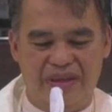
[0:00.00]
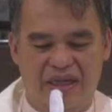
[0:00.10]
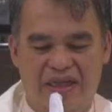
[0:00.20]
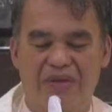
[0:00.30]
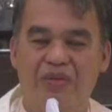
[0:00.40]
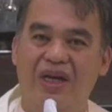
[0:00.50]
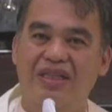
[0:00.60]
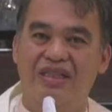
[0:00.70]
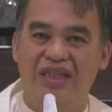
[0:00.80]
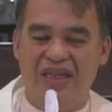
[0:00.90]
are the
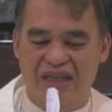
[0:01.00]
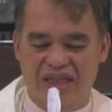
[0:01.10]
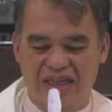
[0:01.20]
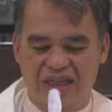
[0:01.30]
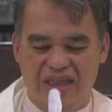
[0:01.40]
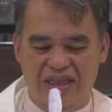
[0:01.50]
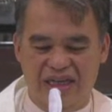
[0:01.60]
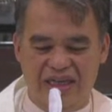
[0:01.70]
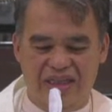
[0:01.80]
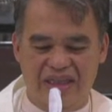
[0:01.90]
ones in need,
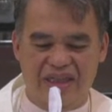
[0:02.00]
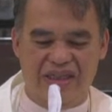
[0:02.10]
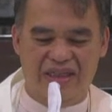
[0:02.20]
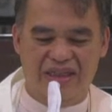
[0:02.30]
I think,